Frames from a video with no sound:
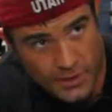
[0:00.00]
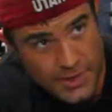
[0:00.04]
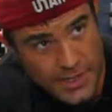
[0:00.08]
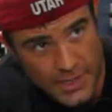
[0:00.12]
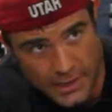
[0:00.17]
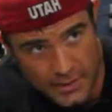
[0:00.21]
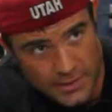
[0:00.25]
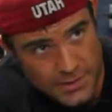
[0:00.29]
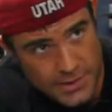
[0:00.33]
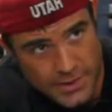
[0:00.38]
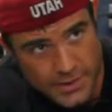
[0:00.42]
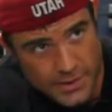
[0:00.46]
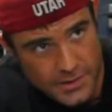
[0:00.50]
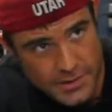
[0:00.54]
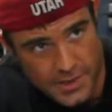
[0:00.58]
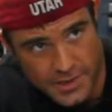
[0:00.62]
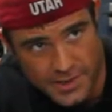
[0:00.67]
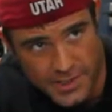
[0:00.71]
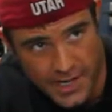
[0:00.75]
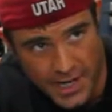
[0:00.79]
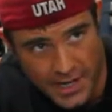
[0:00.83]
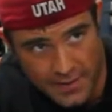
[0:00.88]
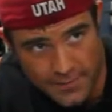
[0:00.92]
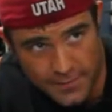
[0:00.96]
delts to
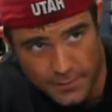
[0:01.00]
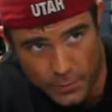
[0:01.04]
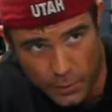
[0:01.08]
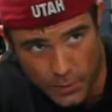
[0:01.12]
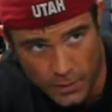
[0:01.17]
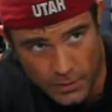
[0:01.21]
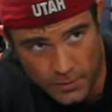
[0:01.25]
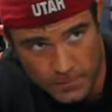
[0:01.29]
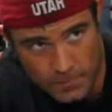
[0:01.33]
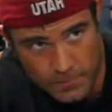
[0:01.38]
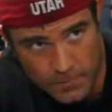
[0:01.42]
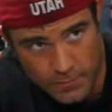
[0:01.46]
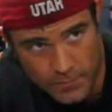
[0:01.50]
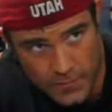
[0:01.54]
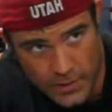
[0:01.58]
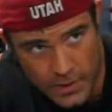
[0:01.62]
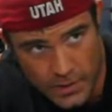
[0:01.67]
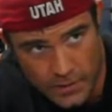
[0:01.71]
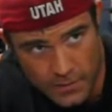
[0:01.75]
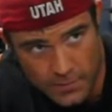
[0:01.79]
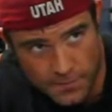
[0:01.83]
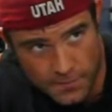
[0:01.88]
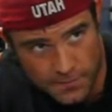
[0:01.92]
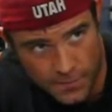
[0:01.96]
die for,
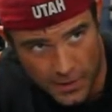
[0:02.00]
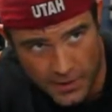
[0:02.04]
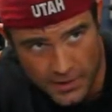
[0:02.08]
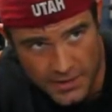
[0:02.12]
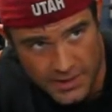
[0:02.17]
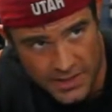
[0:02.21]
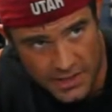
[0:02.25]
front